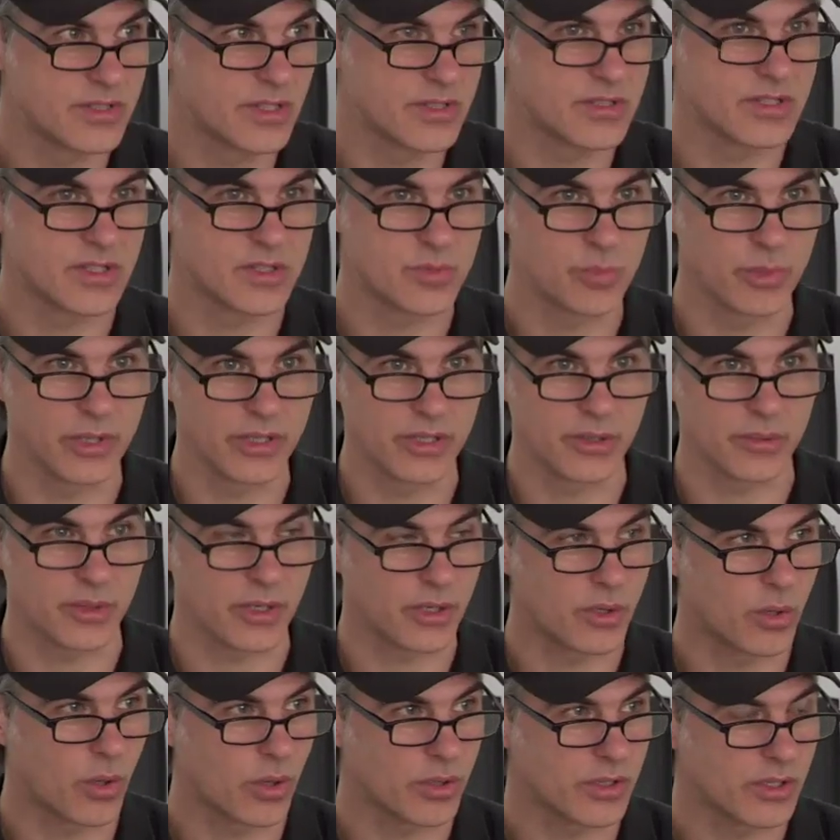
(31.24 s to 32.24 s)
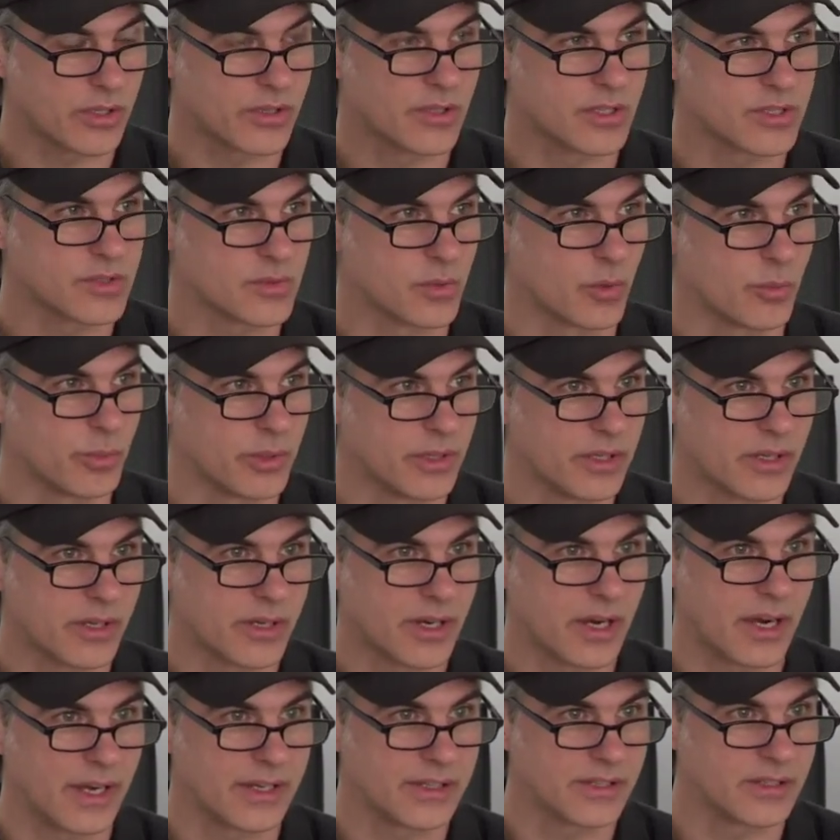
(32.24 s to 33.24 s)
since it's being recorded, this will be a
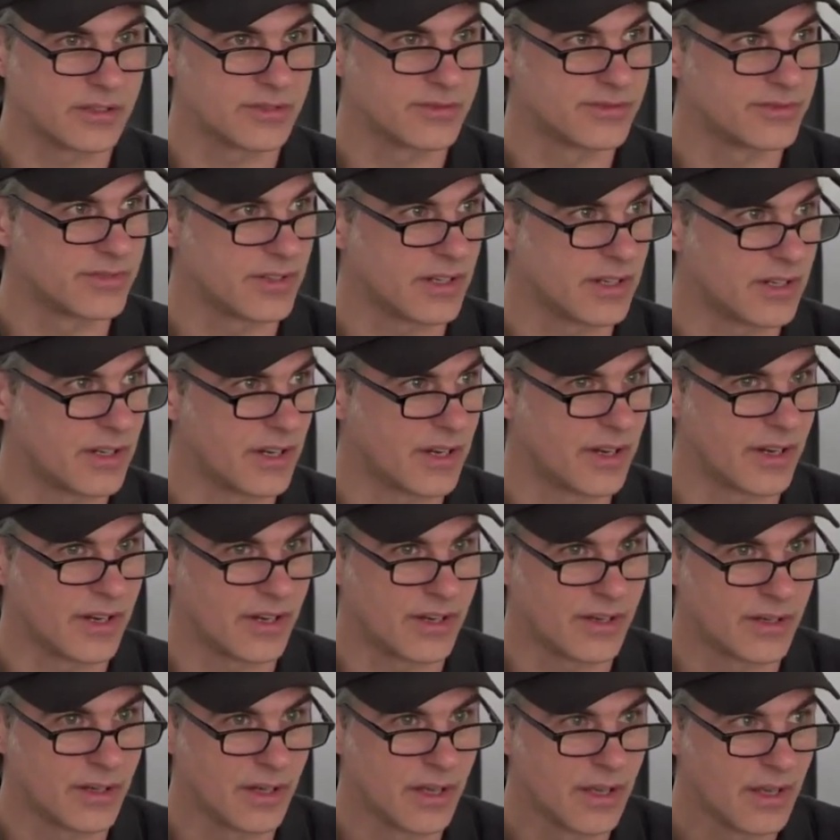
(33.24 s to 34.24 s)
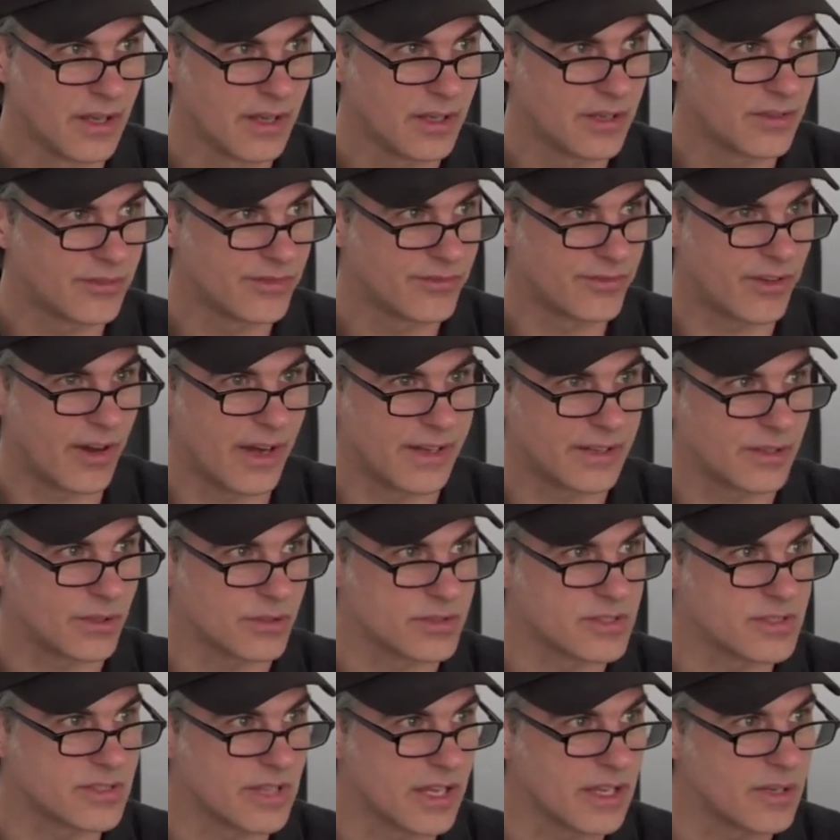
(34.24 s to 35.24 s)
kind of
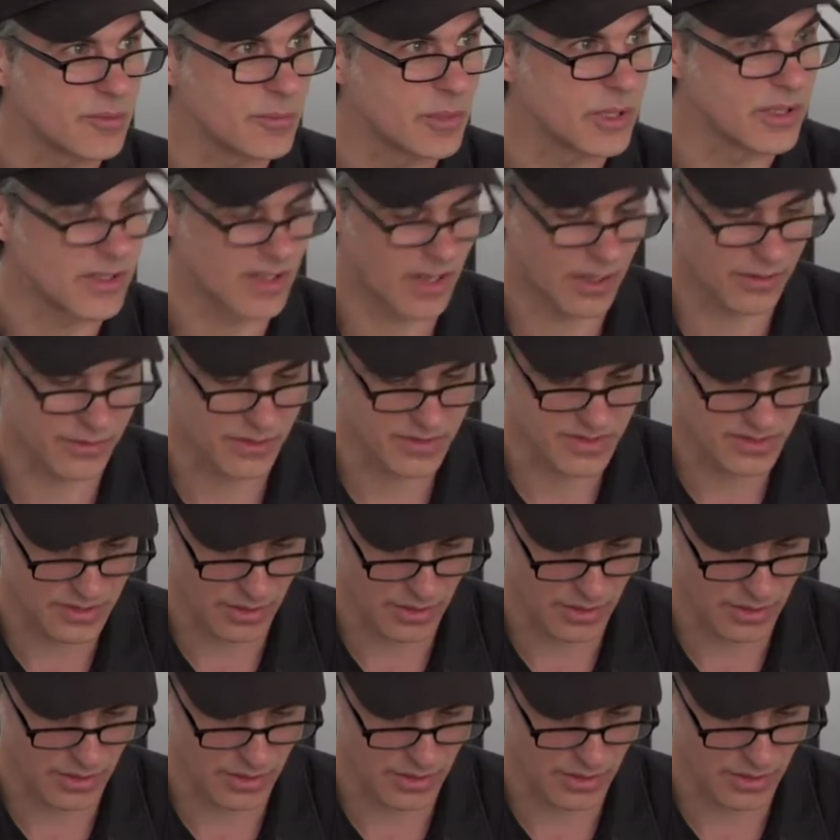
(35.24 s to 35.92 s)
final statement on the